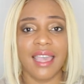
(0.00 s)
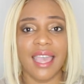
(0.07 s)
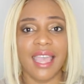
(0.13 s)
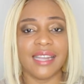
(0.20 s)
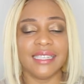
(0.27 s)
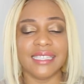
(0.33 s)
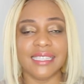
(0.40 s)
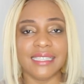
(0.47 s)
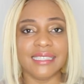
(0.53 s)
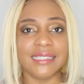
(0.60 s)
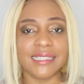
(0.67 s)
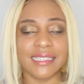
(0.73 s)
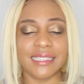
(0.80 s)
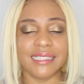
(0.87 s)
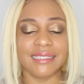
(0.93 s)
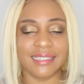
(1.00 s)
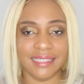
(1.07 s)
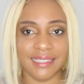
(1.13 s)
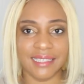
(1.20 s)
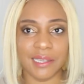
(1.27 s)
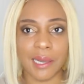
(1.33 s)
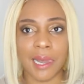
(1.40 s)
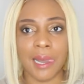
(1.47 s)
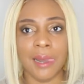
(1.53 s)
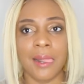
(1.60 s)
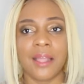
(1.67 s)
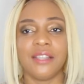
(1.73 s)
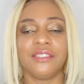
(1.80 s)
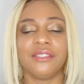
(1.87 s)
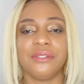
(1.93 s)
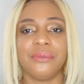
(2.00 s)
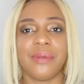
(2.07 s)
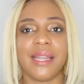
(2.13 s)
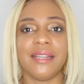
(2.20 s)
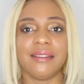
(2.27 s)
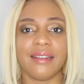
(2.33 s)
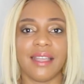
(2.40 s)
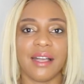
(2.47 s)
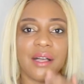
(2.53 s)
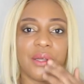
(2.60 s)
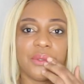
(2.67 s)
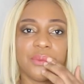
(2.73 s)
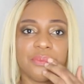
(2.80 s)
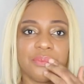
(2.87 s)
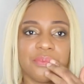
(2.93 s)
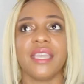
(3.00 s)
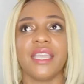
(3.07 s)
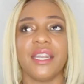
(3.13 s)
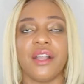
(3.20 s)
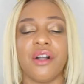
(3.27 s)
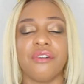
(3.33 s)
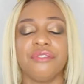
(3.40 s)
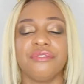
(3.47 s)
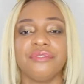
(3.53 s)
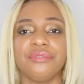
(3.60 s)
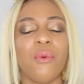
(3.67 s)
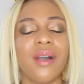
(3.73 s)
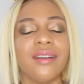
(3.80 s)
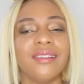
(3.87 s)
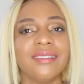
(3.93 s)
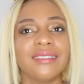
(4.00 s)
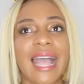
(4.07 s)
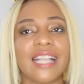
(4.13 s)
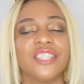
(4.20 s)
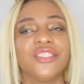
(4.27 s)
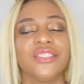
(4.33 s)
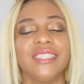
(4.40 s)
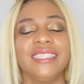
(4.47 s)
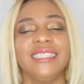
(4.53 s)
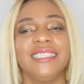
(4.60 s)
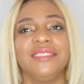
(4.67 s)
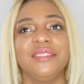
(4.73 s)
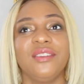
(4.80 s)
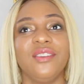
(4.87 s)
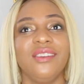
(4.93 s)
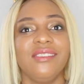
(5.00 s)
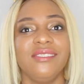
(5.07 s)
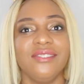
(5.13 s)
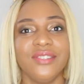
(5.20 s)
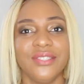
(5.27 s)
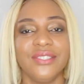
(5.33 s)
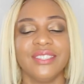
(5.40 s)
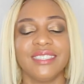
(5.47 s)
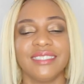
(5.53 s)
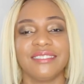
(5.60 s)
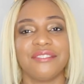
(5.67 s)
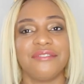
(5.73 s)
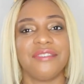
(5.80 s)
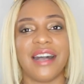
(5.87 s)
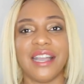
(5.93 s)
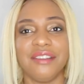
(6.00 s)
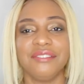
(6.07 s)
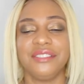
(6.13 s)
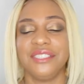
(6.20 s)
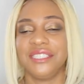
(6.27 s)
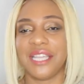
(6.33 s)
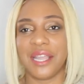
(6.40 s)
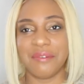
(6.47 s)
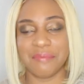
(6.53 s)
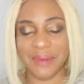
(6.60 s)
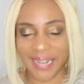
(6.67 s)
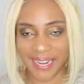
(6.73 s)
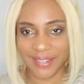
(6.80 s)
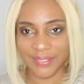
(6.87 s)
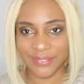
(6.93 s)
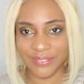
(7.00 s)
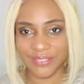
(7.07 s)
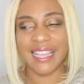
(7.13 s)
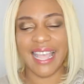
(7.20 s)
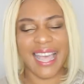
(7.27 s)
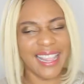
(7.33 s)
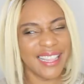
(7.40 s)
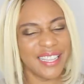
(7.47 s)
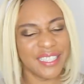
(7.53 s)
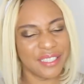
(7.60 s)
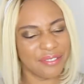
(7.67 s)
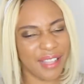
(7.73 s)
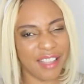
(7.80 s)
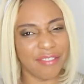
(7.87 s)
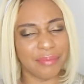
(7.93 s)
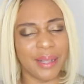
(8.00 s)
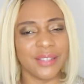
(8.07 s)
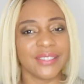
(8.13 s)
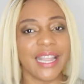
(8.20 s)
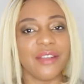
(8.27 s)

and eat, eat, eat. So right now, thinking of want to actually lose five to 10 pounds, at least five pounds.